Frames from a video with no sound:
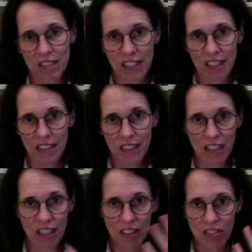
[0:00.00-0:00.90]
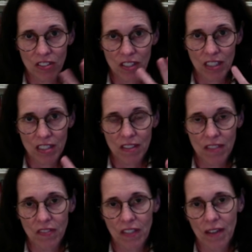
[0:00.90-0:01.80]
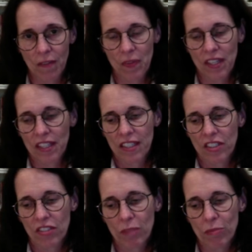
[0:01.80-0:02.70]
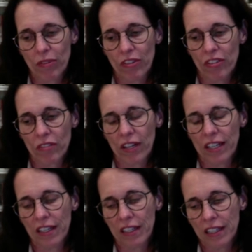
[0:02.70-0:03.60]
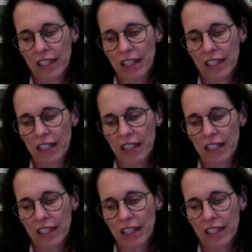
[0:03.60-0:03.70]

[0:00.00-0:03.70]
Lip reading: and it can also cause trouble with your retina.